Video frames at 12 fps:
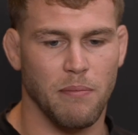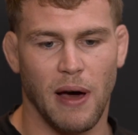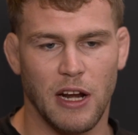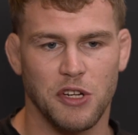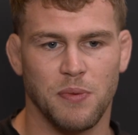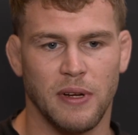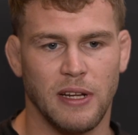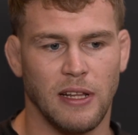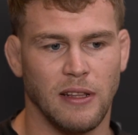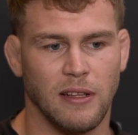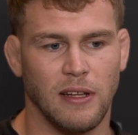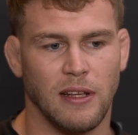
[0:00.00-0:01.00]
punishment
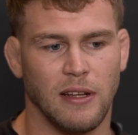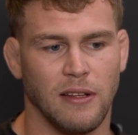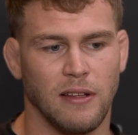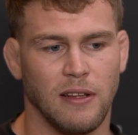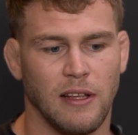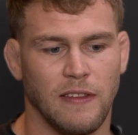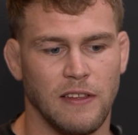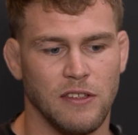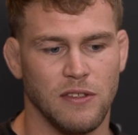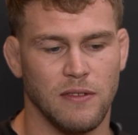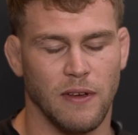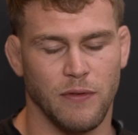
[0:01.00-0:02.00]
in
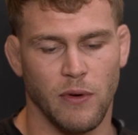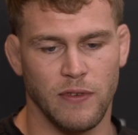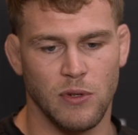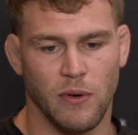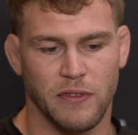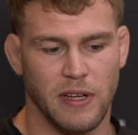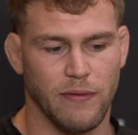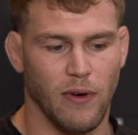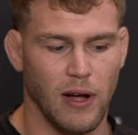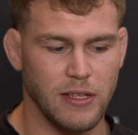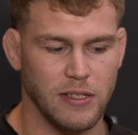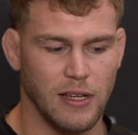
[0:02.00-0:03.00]
a few of his UFC
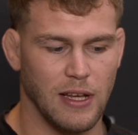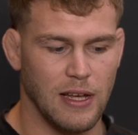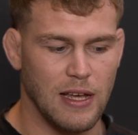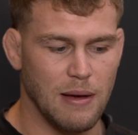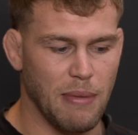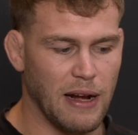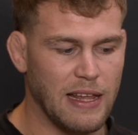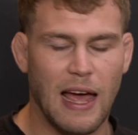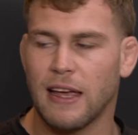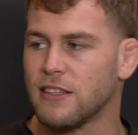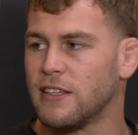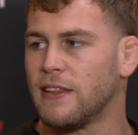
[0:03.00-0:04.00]
fights, but he
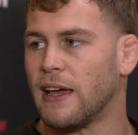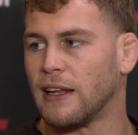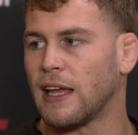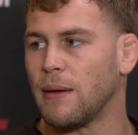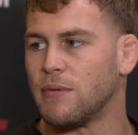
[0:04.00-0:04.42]
hangs in there and